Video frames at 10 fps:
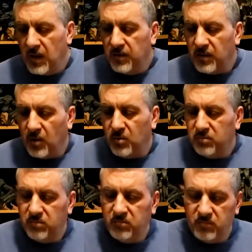So
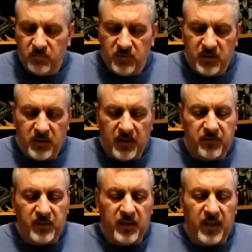
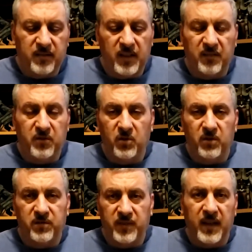definitely, I'd say if you're a
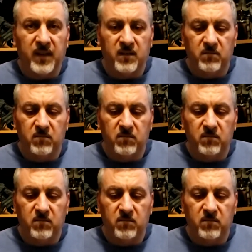fan